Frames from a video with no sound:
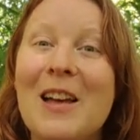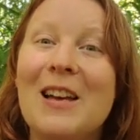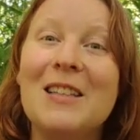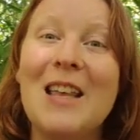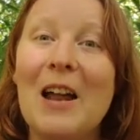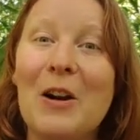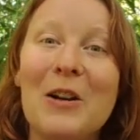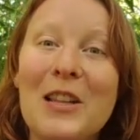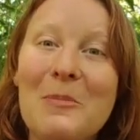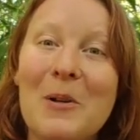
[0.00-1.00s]
because that
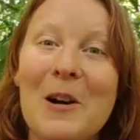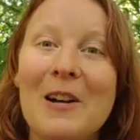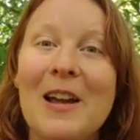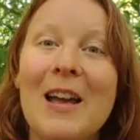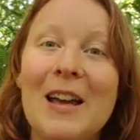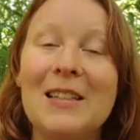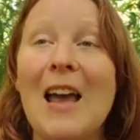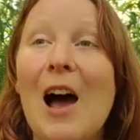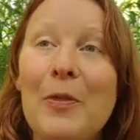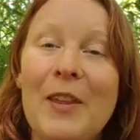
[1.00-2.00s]
early bird is
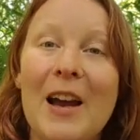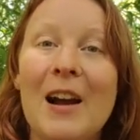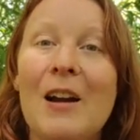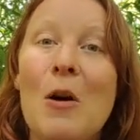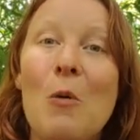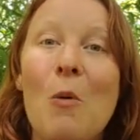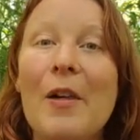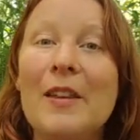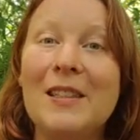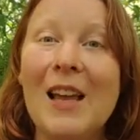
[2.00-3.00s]
out there
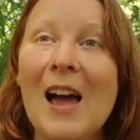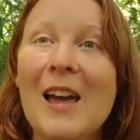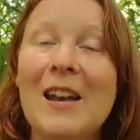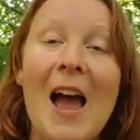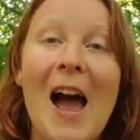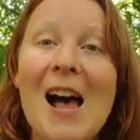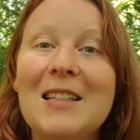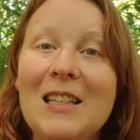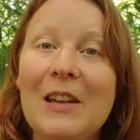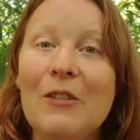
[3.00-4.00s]
while the sun
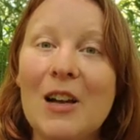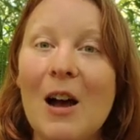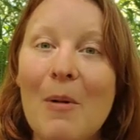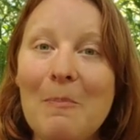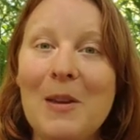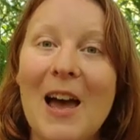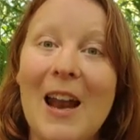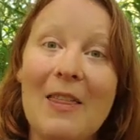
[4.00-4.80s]
hasn't even come up yet,